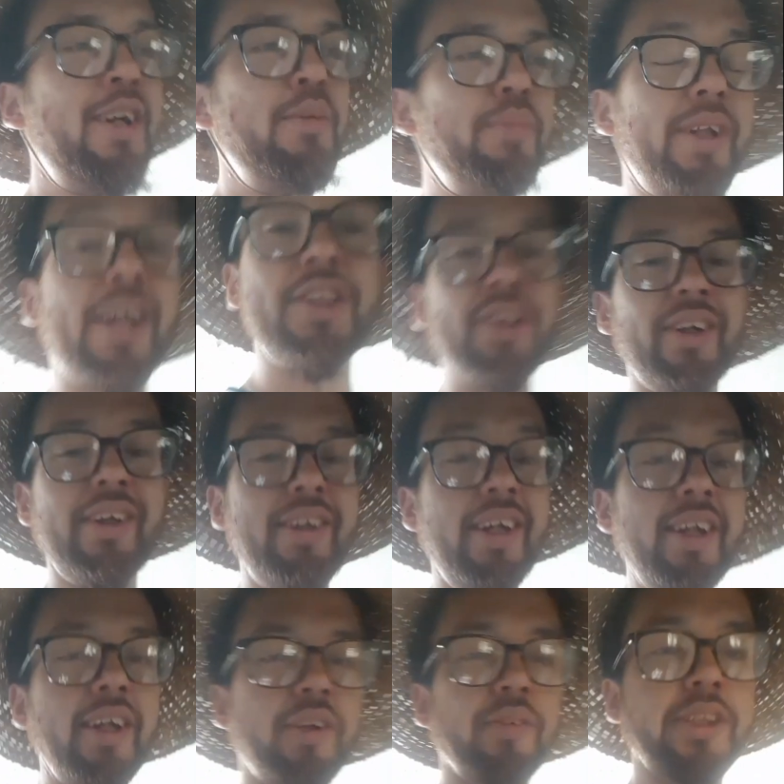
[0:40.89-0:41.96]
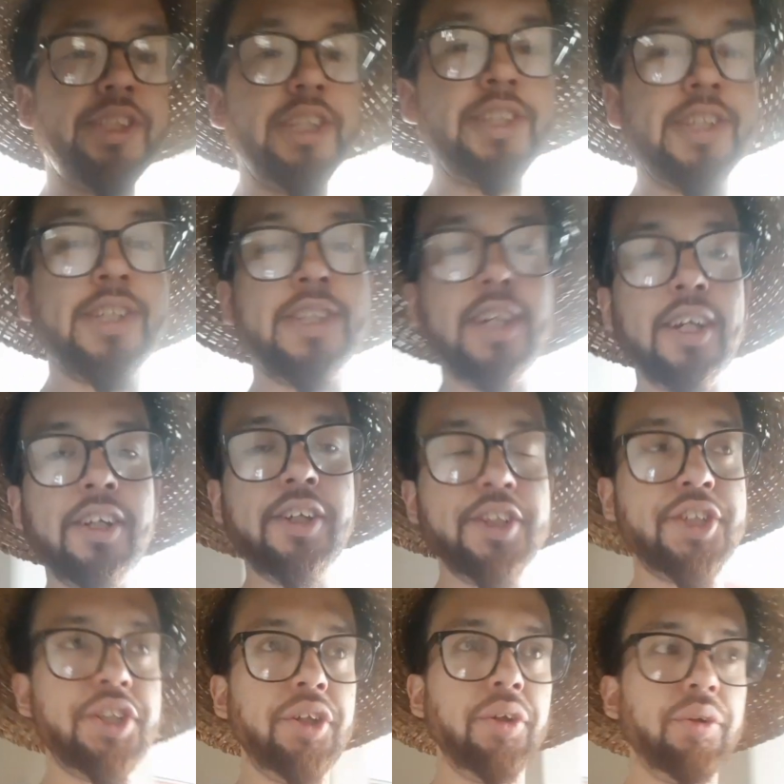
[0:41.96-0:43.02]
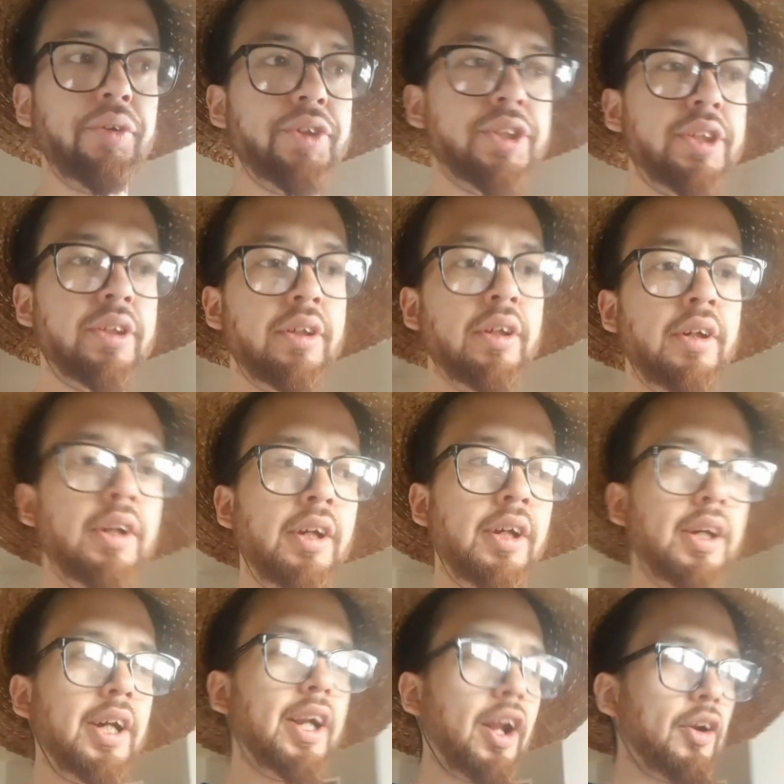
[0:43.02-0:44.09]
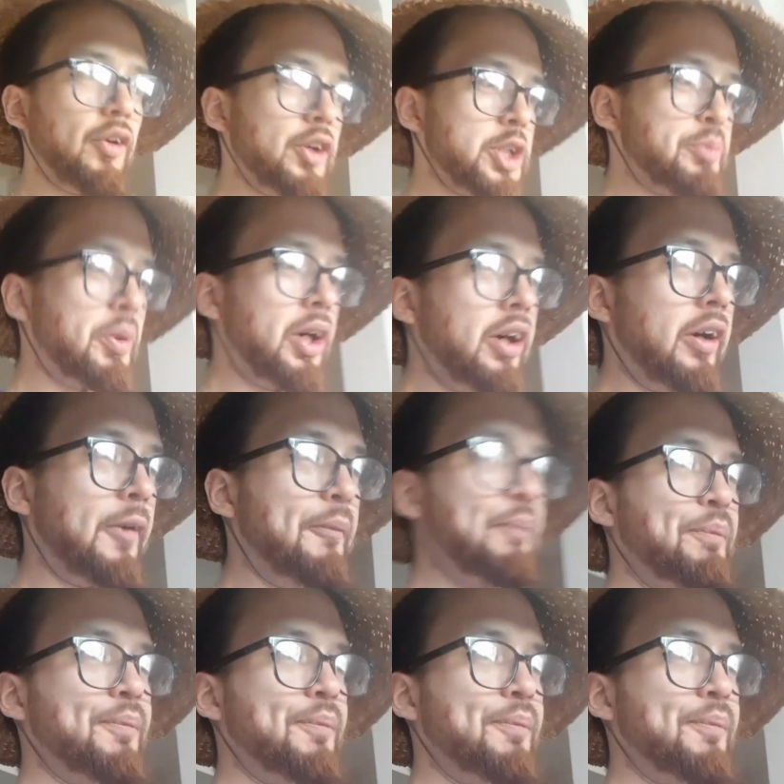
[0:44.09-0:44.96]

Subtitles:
But that's all you needed. It was just a stick, your shoes, and an orange ball.